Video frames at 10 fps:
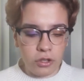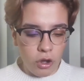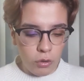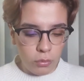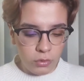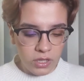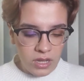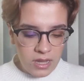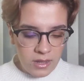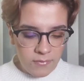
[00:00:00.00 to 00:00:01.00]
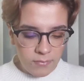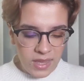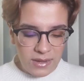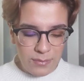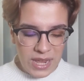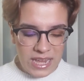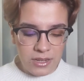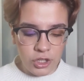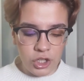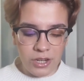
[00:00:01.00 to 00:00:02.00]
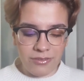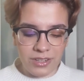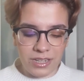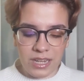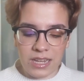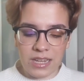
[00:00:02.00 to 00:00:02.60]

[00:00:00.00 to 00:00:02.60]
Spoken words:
gold and pink shift in it.